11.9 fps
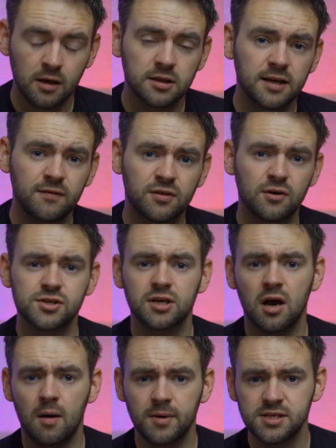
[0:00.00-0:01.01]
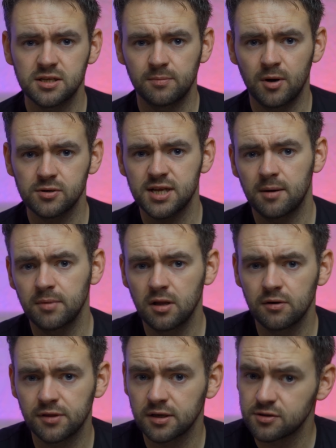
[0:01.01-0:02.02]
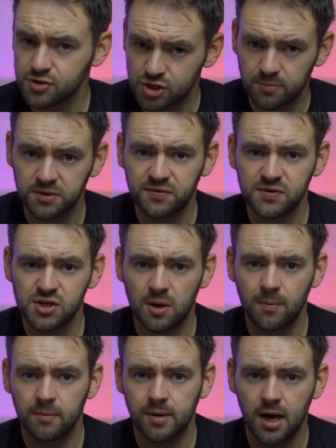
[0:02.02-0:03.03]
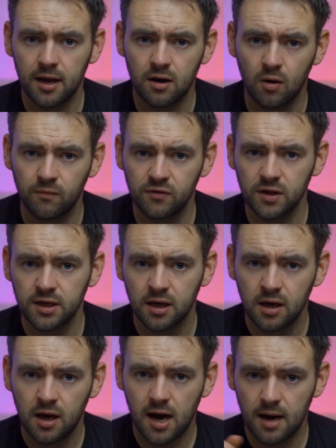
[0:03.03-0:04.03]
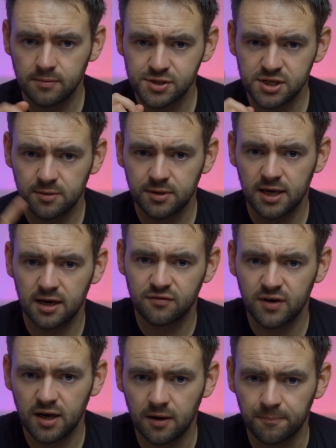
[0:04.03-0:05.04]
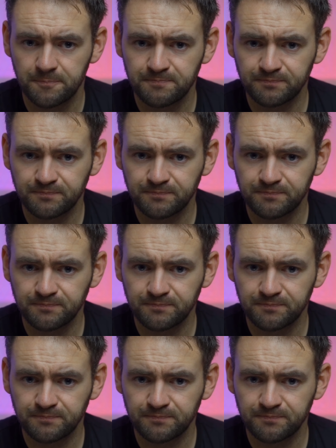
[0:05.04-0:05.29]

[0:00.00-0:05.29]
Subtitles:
Leave your thoughts and comments in the box down below. Thank you so much for stopping by, and hopefully I will see you in the next video.